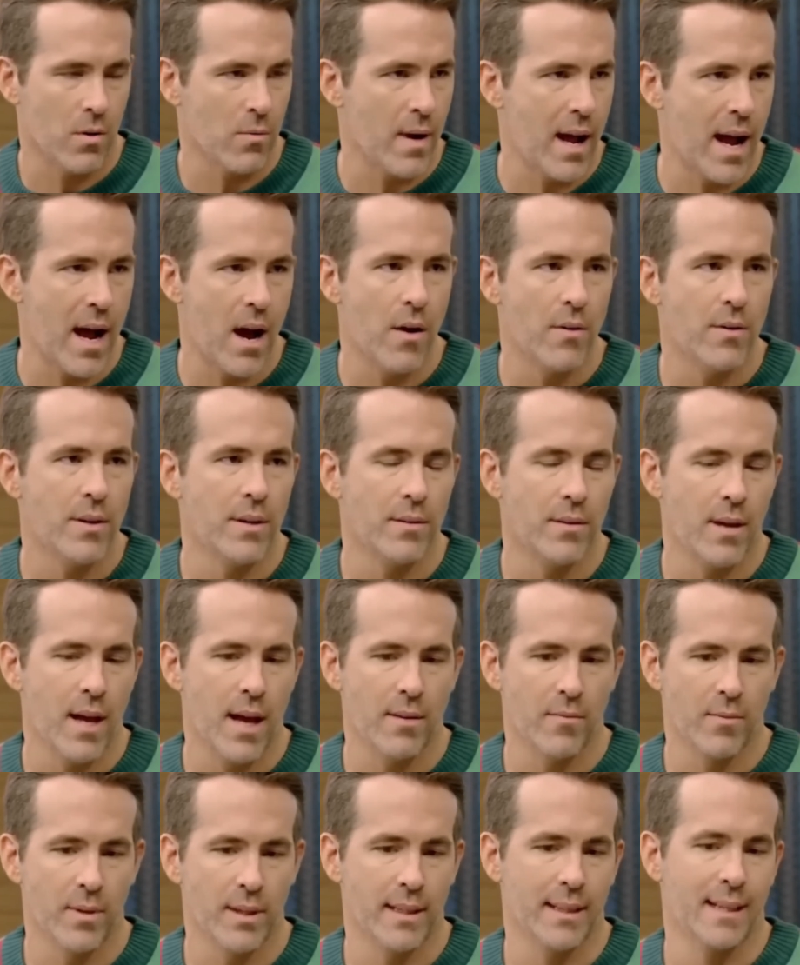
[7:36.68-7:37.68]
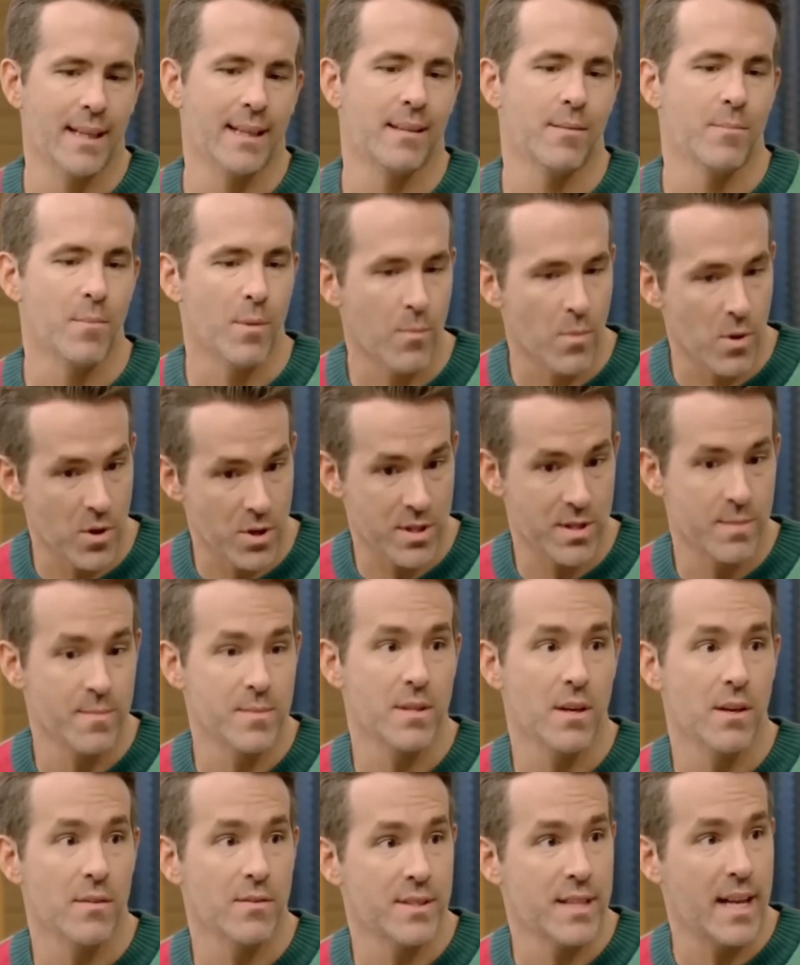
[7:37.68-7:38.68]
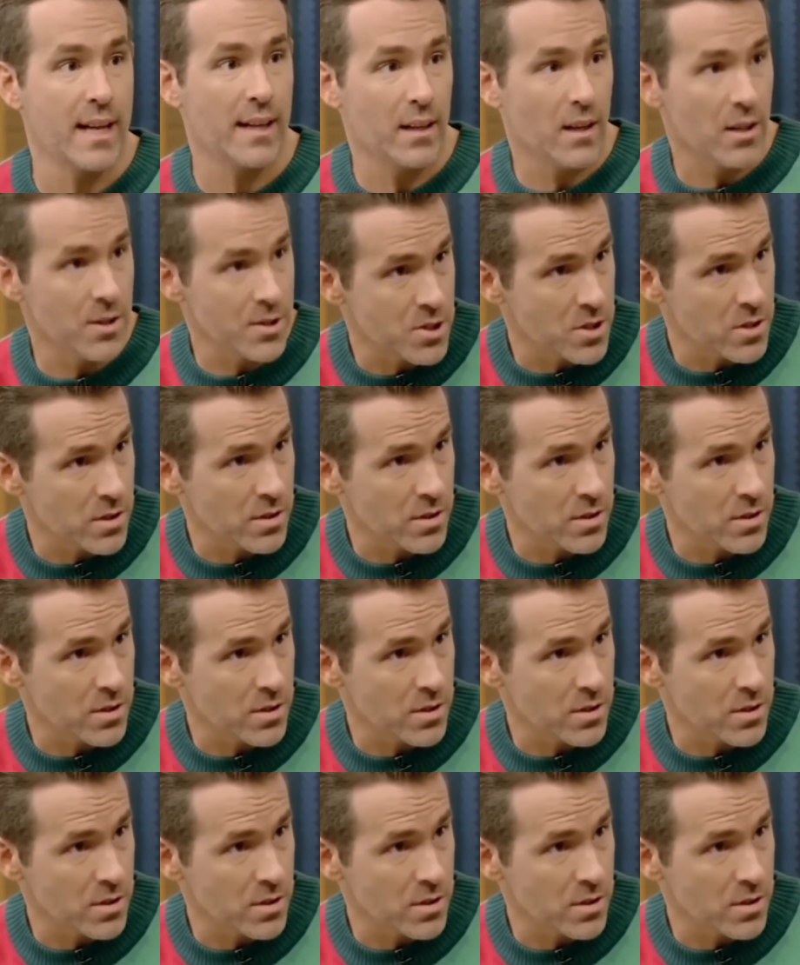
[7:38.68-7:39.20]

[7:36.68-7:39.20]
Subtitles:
narrative may win the case. But this isn't